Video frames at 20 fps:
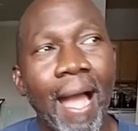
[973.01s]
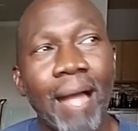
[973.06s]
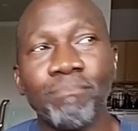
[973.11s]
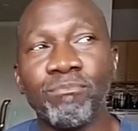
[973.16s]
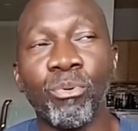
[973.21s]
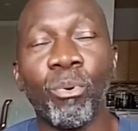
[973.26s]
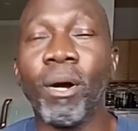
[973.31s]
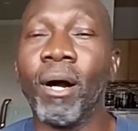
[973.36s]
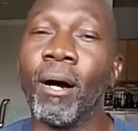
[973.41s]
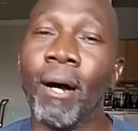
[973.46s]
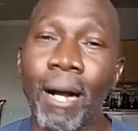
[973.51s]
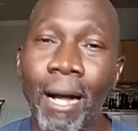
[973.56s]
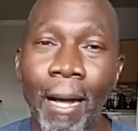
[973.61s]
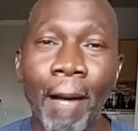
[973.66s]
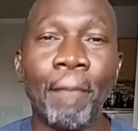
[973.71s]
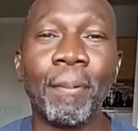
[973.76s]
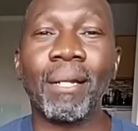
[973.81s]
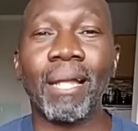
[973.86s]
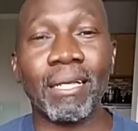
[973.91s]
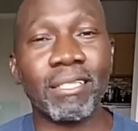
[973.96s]
Well, I
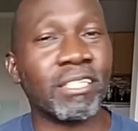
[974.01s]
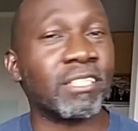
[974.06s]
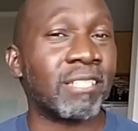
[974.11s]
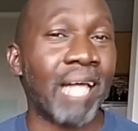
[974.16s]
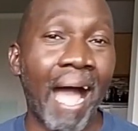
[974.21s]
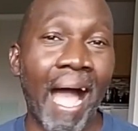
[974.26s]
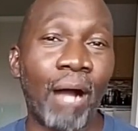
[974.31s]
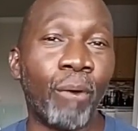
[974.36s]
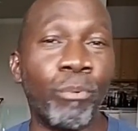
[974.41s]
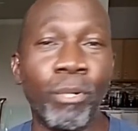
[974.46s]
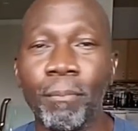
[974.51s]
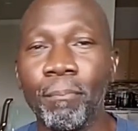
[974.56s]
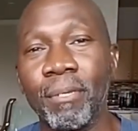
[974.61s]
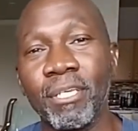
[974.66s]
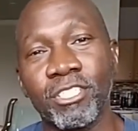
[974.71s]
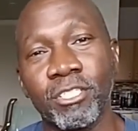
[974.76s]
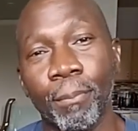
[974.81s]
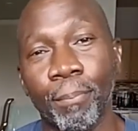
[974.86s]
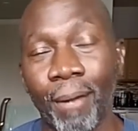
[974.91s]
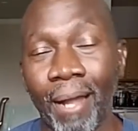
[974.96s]
put it like this, I wouldn't be
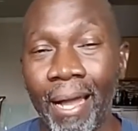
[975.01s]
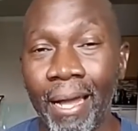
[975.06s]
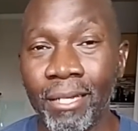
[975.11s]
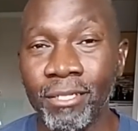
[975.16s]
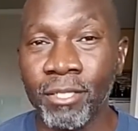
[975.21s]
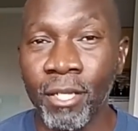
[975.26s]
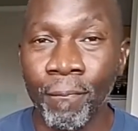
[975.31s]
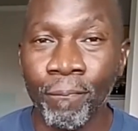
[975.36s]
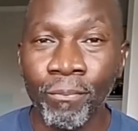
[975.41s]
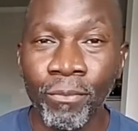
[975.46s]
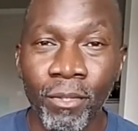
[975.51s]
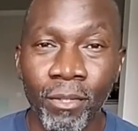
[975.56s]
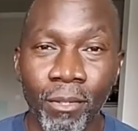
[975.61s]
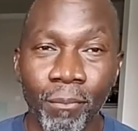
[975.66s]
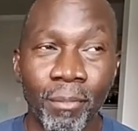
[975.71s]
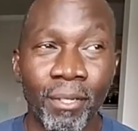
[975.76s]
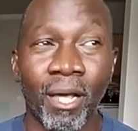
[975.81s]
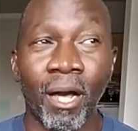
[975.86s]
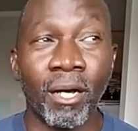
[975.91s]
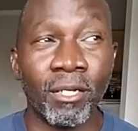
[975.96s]
surprised,
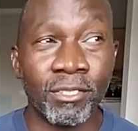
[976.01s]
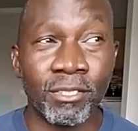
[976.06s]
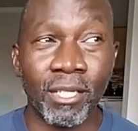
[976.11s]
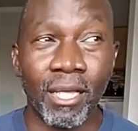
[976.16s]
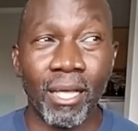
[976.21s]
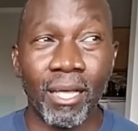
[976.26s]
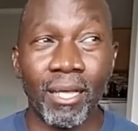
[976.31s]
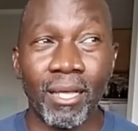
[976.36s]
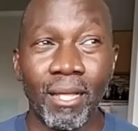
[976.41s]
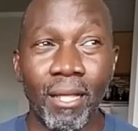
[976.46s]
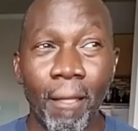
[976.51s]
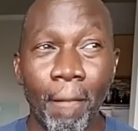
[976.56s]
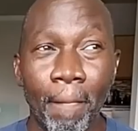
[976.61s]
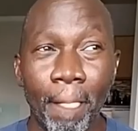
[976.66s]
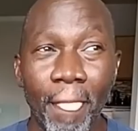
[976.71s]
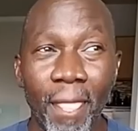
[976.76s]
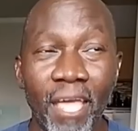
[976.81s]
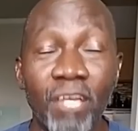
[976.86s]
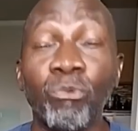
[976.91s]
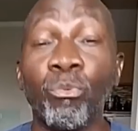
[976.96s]
because
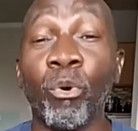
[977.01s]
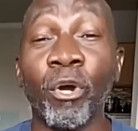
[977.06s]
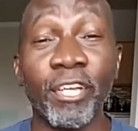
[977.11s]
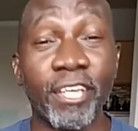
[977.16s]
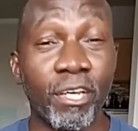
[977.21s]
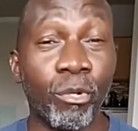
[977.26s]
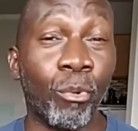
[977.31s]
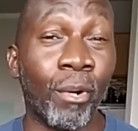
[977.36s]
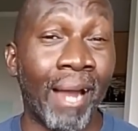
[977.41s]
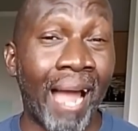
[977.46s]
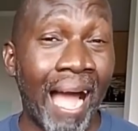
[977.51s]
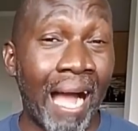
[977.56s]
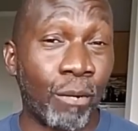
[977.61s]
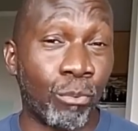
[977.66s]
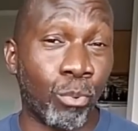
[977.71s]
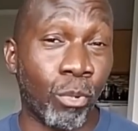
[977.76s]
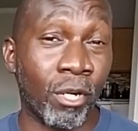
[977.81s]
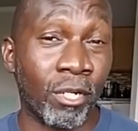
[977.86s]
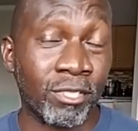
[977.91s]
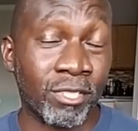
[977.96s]
in working where I
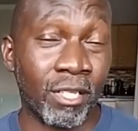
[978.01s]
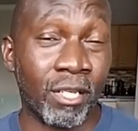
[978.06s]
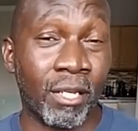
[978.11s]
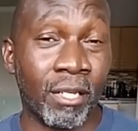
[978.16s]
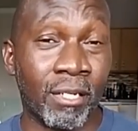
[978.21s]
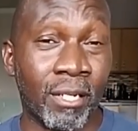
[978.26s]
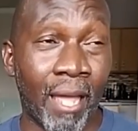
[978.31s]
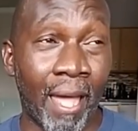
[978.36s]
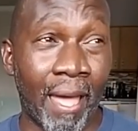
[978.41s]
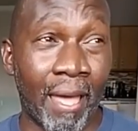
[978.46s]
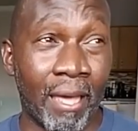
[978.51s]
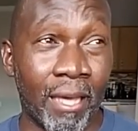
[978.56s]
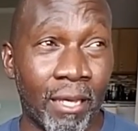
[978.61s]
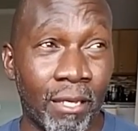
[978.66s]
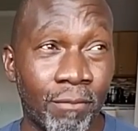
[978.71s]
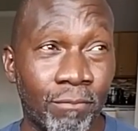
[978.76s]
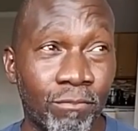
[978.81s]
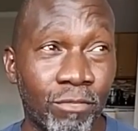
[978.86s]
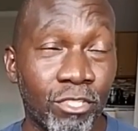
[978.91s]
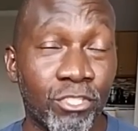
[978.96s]
worked in
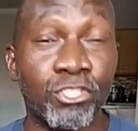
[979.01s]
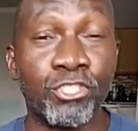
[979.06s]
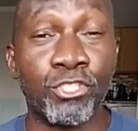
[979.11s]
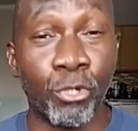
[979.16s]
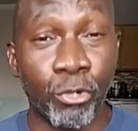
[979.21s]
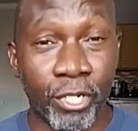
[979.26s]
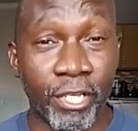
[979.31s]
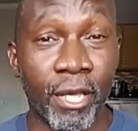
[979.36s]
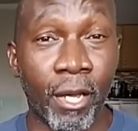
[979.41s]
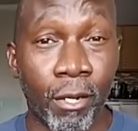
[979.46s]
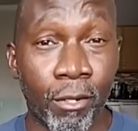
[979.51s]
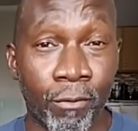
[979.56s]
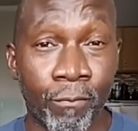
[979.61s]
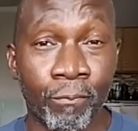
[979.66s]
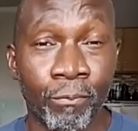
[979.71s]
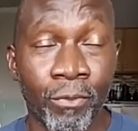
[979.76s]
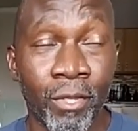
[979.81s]
a studio,